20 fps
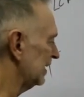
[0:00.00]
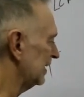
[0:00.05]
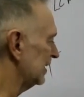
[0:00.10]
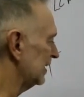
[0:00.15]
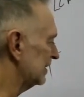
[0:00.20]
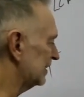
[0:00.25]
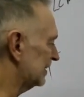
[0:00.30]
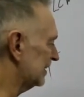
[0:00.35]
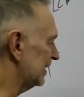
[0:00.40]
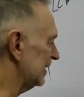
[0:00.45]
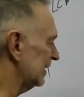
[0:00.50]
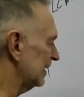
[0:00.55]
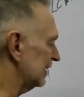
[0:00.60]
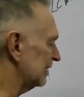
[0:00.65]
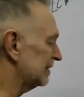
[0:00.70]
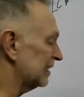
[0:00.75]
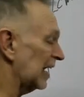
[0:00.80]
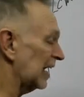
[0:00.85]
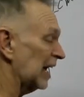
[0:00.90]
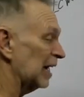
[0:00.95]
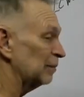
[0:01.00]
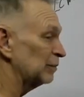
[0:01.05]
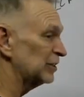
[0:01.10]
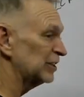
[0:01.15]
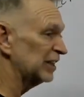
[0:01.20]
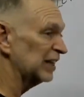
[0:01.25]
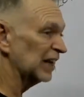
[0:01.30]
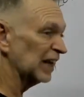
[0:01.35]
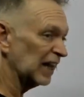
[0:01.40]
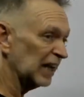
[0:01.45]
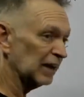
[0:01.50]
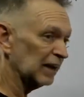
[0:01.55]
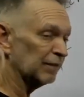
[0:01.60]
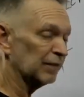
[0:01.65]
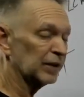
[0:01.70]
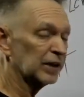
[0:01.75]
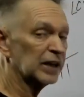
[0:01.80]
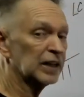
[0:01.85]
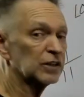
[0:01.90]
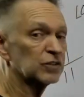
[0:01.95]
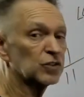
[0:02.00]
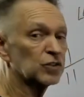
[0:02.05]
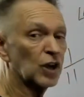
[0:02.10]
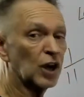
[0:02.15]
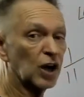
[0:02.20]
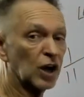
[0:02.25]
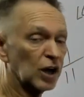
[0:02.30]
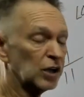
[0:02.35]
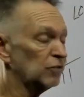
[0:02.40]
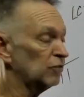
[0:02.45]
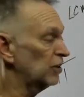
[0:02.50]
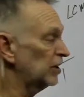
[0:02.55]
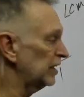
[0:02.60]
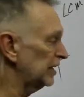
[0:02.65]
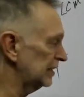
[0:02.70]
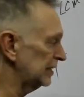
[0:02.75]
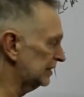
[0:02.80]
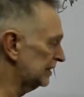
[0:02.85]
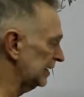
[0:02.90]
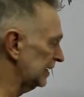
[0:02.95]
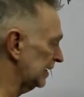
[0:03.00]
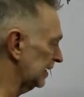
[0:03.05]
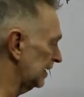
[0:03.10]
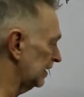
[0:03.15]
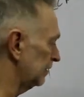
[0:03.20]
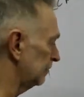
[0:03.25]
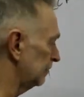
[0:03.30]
10 times 11 is 110.